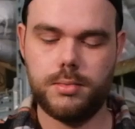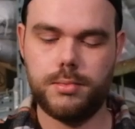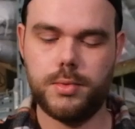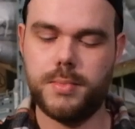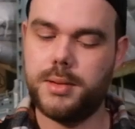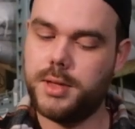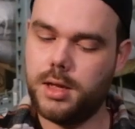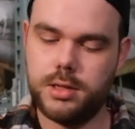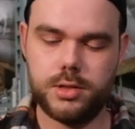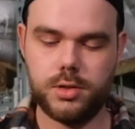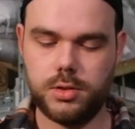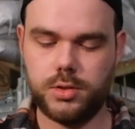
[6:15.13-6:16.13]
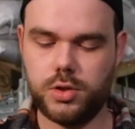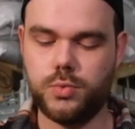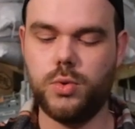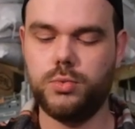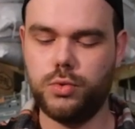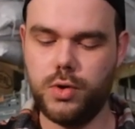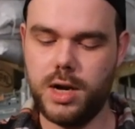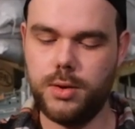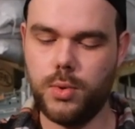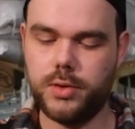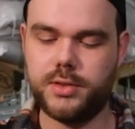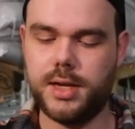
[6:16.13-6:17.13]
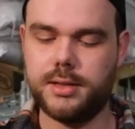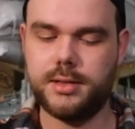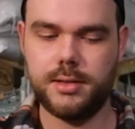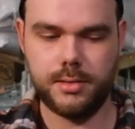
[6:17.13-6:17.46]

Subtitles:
but maybe I just really want that